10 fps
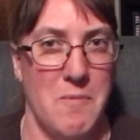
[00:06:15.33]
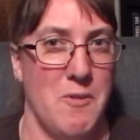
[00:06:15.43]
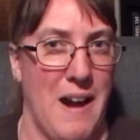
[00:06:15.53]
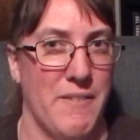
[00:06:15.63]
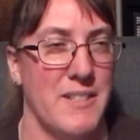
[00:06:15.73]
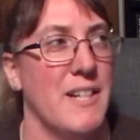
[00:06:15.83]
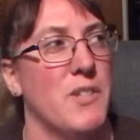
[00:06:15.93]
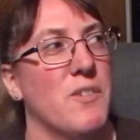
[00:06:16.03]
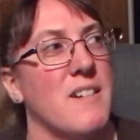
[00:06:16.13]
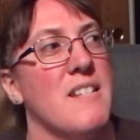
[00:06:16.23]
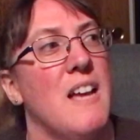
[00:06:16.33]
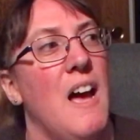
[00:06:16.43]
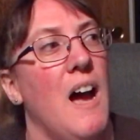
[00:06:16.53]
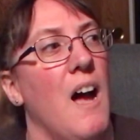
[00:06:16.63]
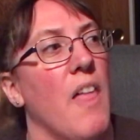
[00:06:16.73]
gravitate towards.
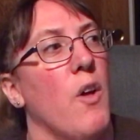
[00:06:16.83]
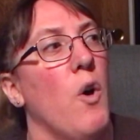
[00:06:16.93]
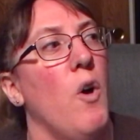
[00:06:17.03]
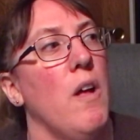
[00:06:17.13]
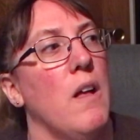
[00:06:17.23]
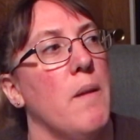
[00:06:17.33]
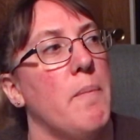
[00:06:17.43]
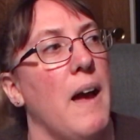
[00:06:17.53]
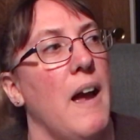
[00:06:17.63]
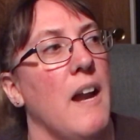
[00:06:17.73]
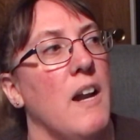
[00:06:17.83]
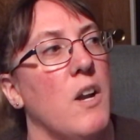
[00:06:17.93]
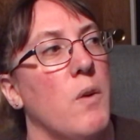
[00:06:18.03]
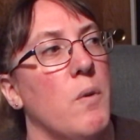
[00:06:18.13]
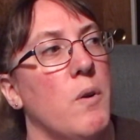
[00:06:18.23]
The Hole by
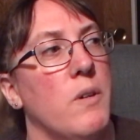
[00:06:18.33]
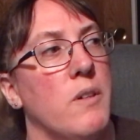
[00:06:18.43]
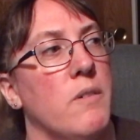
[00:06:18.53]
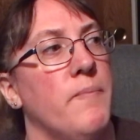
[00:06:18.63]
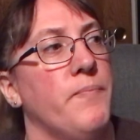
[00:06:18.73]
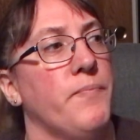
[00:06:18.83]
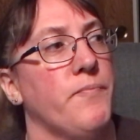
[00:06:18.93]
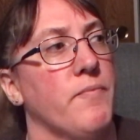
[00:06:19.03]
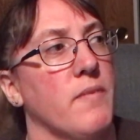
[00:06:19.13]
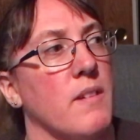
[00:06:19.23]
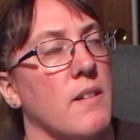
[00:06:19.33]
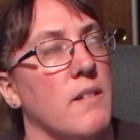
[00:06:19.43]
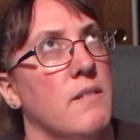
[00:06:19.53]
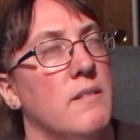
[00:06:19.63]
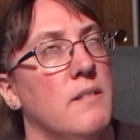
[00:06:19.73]
Hiroku,
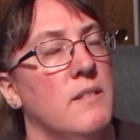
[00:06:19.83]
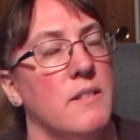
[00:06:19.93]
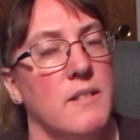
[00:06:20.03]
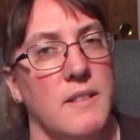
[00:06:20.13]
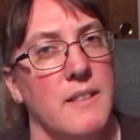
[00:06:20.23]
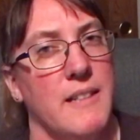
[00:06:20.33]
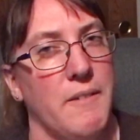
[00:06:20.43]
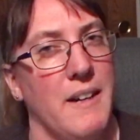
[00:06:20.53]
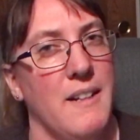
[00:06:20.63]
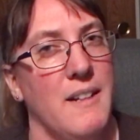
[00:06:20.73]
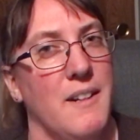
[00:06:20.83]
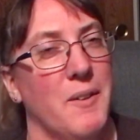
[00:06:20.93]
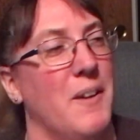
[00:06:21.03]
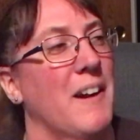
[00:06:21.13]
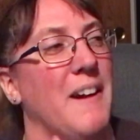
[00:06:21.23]
is that right?
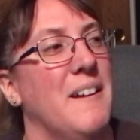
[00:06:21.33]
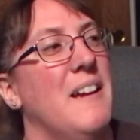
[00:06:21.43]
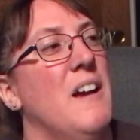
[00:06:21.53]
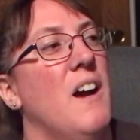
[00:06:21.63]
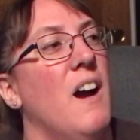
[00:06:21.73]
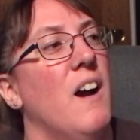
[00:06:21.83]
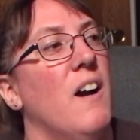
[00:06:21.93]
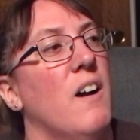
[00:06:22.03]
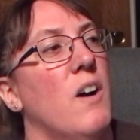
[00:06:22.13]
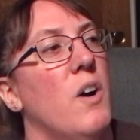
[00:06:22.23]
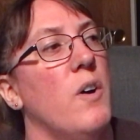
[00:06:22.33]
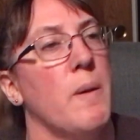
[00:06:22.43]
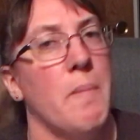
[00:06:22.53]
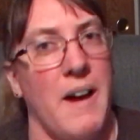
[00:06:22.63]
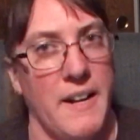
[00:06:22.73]
Okay.
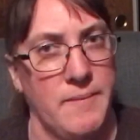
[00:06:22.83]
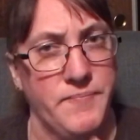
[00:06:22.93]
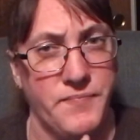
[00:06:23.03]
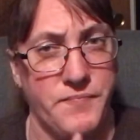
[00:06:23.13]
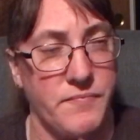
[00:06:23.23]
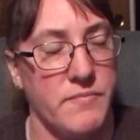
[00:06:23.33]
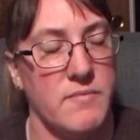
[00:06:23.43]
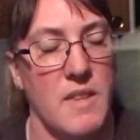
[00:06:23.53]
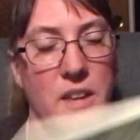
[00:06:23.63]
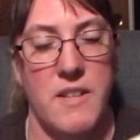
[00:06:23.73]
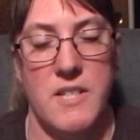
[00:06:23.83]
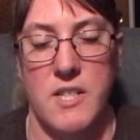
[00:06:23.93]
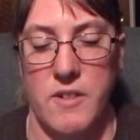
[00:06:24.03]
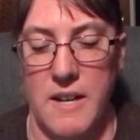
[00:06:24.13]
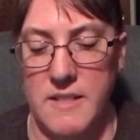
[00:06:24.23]
Oyamada. This is
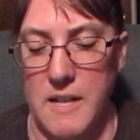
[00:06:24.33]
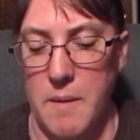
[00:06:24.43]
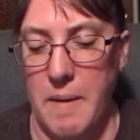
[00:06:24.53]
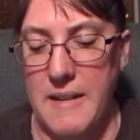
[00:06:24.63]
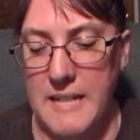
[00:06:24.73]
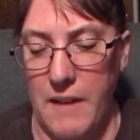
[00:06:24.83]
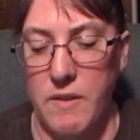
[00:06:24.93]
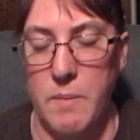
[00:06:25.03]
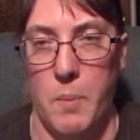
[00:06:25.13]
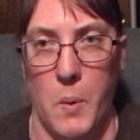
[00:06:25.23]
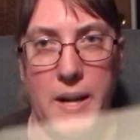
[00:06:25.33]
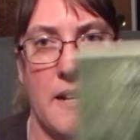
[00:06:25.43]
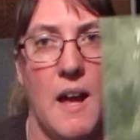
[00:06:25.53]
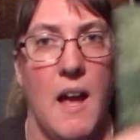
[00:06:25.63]
translated by David Boyd